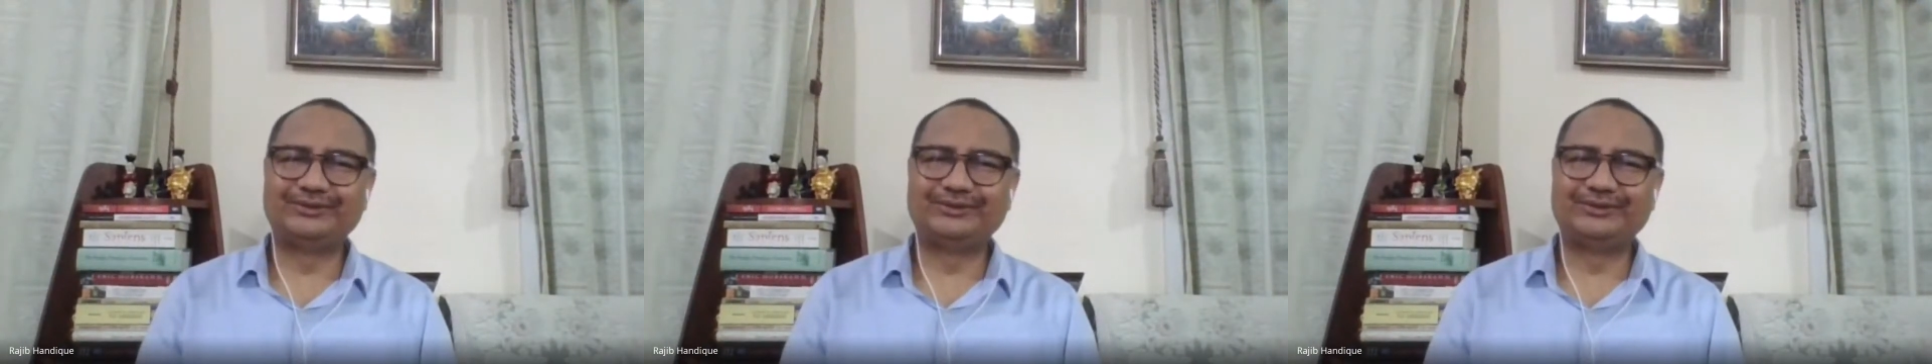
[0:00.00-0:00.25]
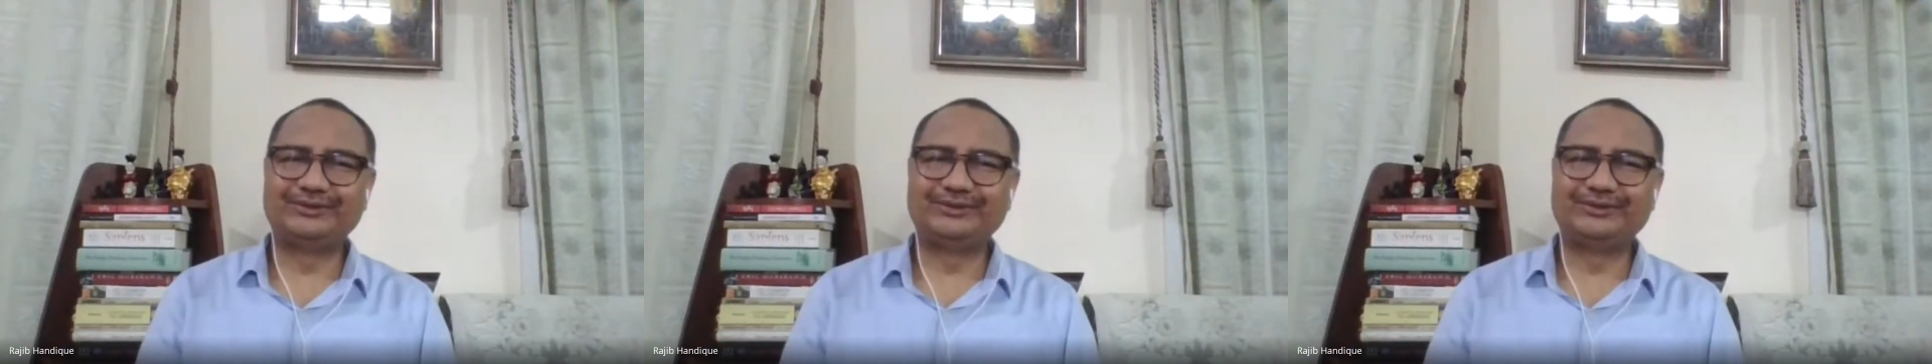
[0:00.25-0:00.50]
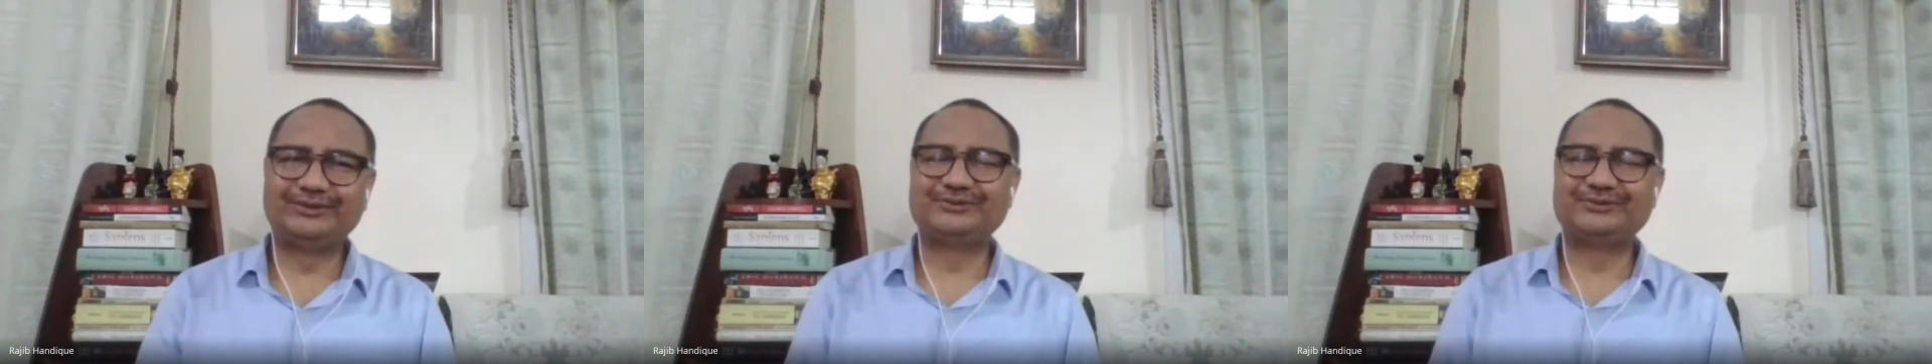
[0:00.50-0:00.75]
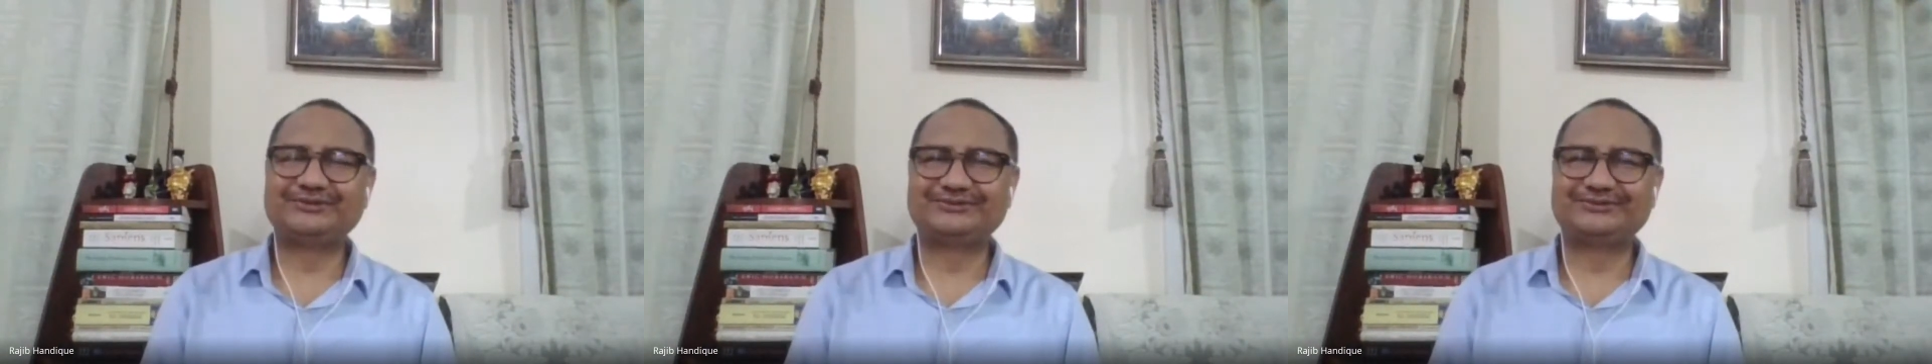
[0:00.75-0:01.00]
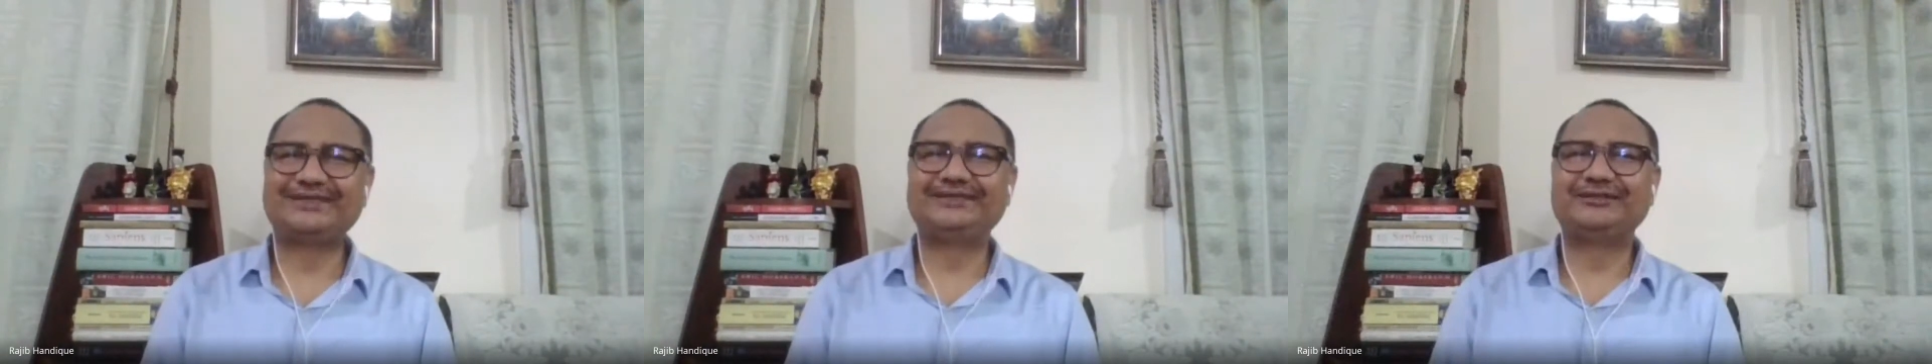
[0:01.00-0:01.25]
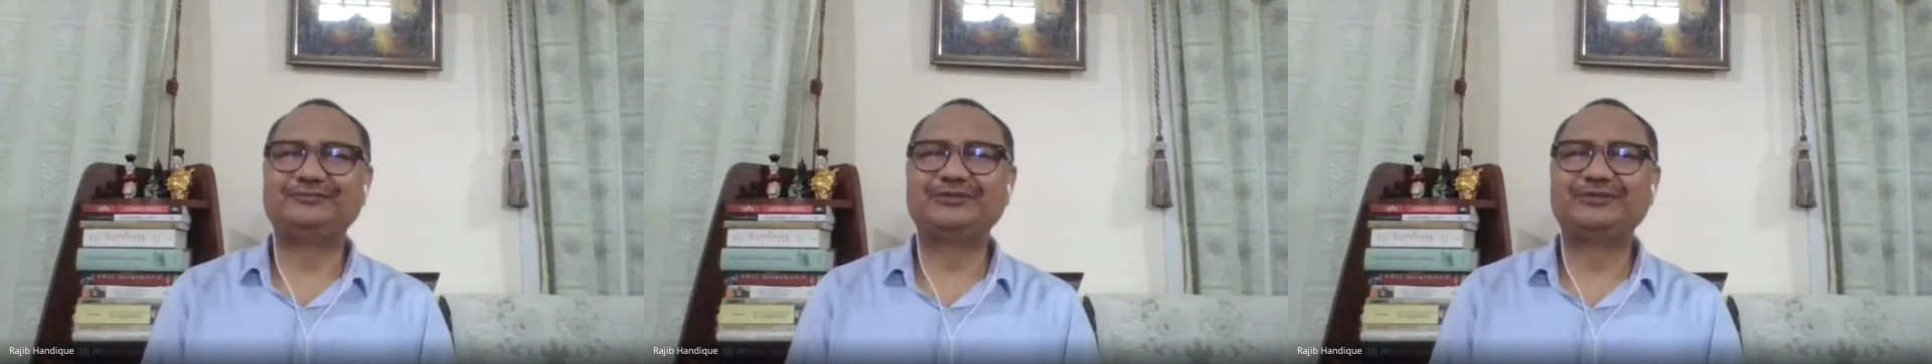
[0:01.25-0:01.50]
these, you know, problems of
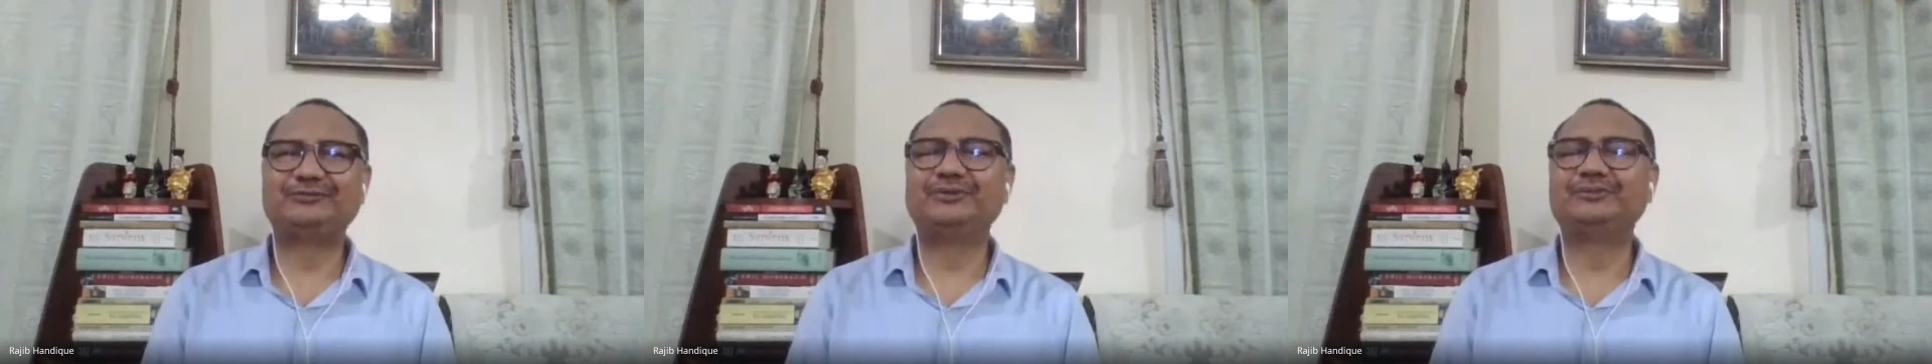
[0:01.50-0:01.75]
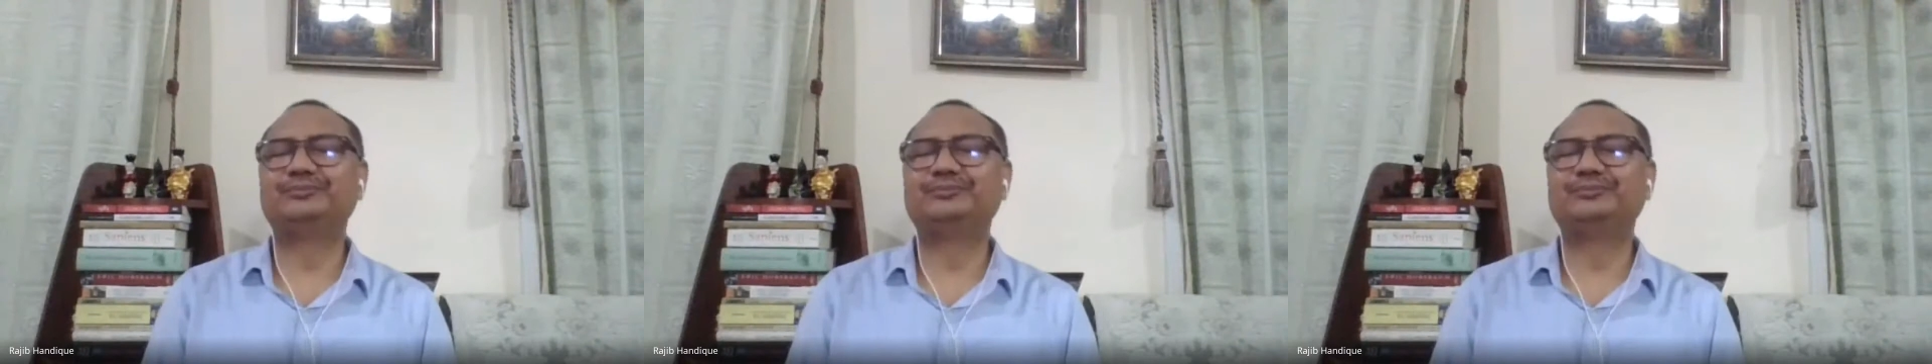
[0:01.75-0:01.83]
modern society.